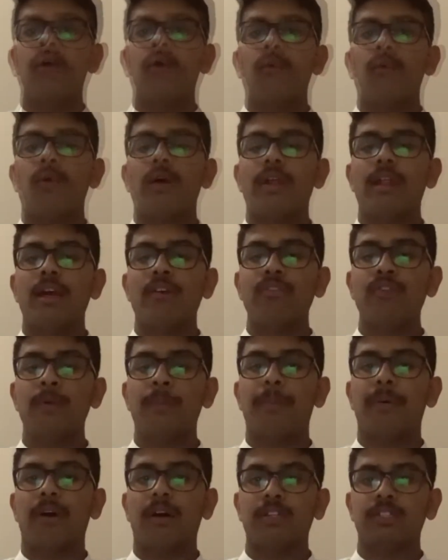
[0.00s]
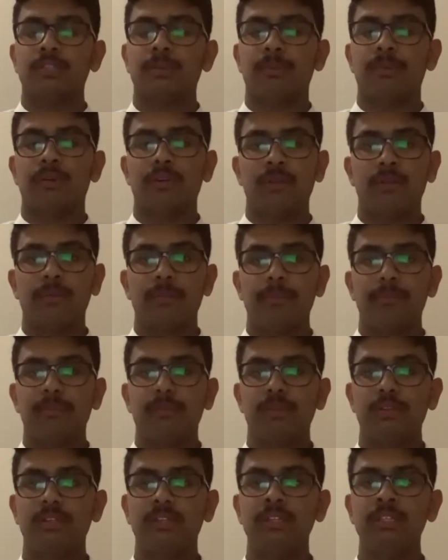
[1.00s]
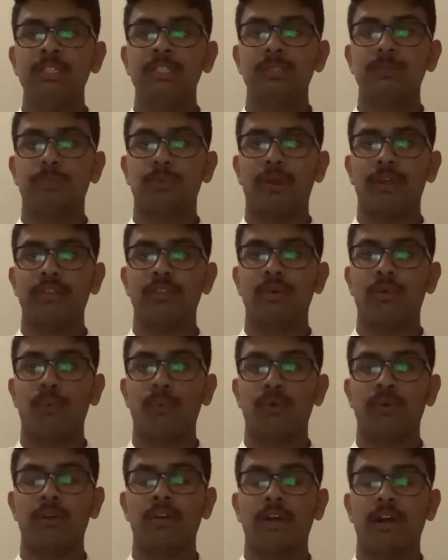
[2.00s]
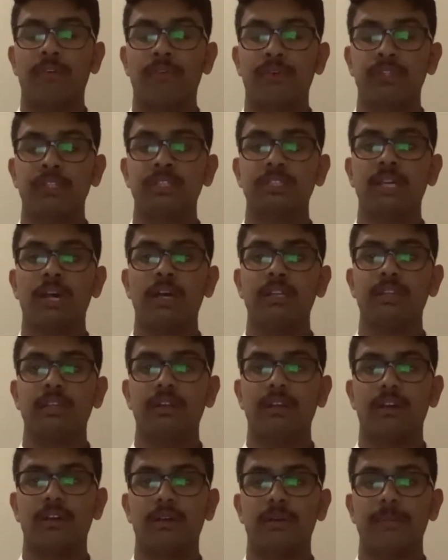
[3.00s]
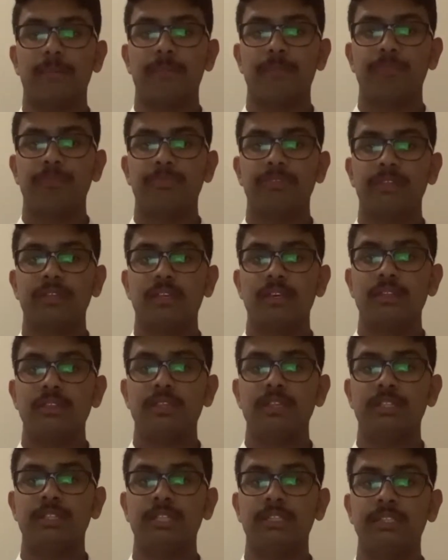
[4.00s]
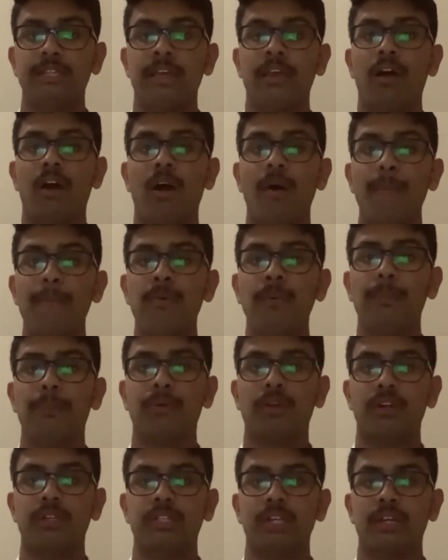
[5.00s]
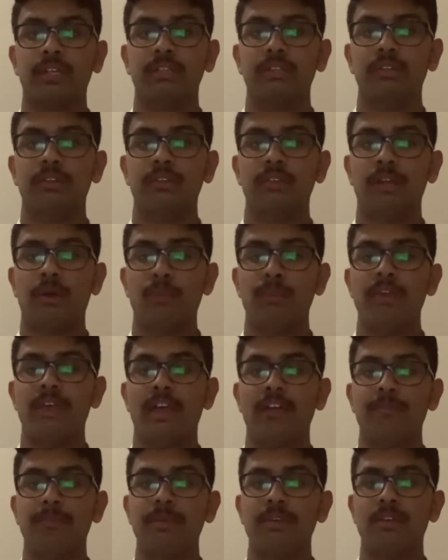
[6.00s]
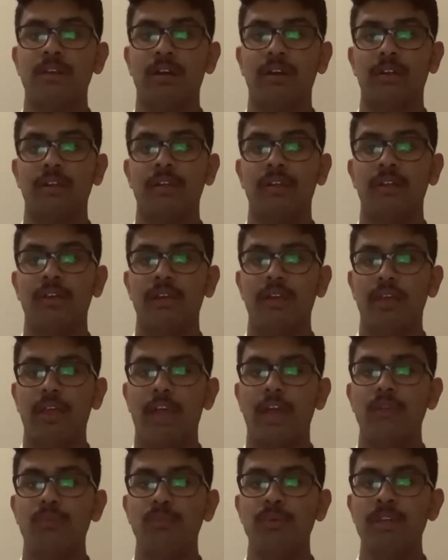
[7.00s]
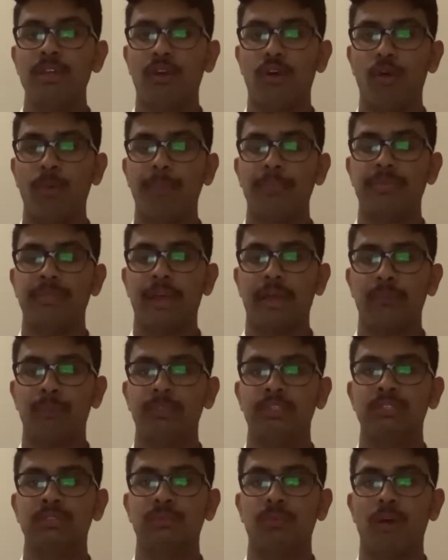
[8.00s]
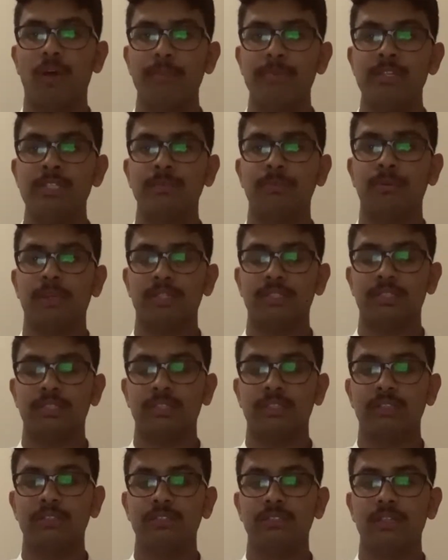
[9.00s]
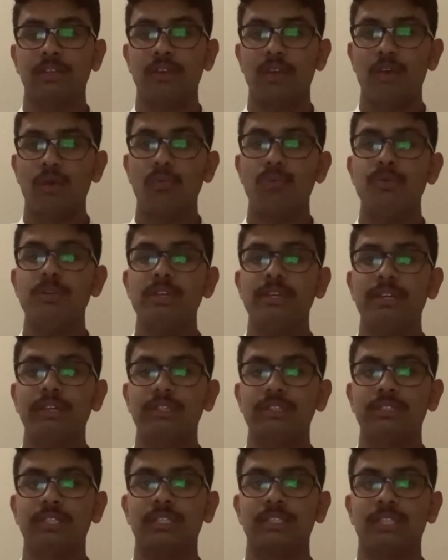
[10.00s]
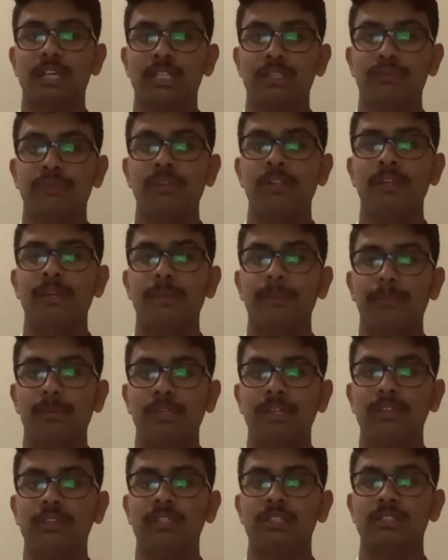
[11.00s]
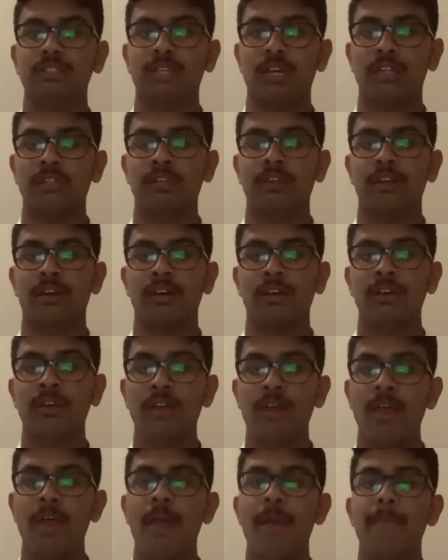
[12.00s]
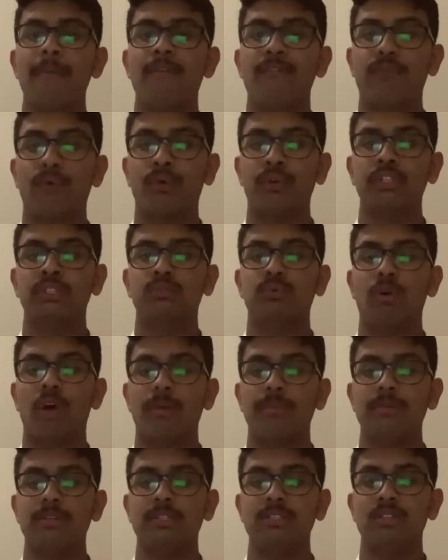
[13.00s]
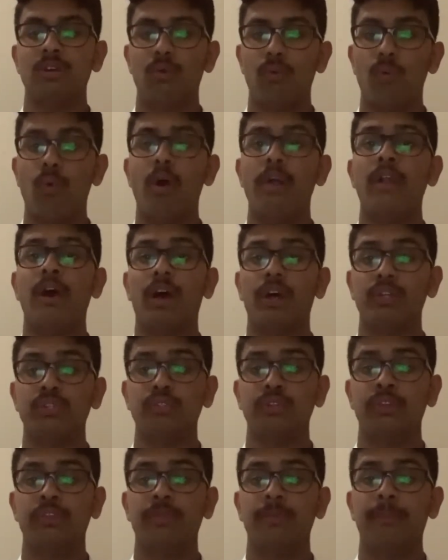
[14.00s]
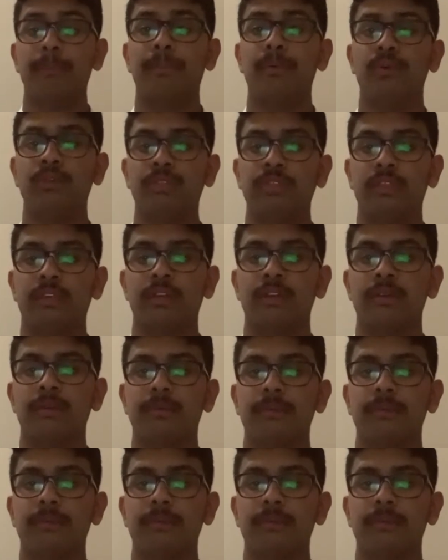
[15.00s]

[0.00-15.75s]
Whenever possible, please spread the word of our sadhana. This is a humble project that we have begun, and we hope that with Swami's blessings, we can successfully complete this sadhana before Swami's 100th birthday.